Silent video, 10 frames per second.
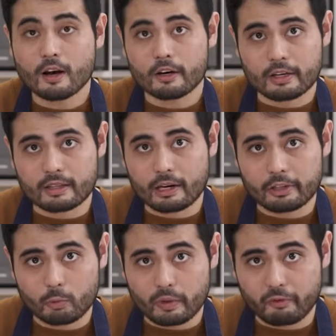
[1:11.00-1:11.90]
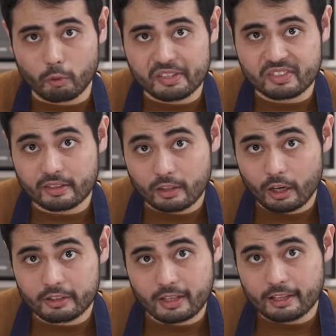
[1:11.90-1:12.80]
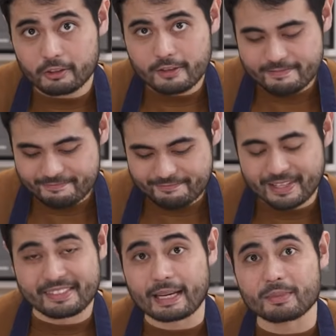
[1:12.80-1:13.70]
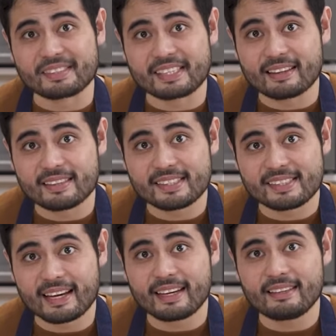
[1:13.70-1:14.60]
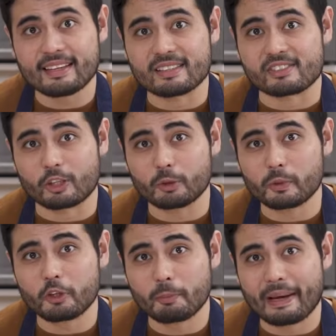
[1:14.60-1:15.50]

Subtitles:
Okay, now that we've whisked it all together, it's time to set it aside and start with our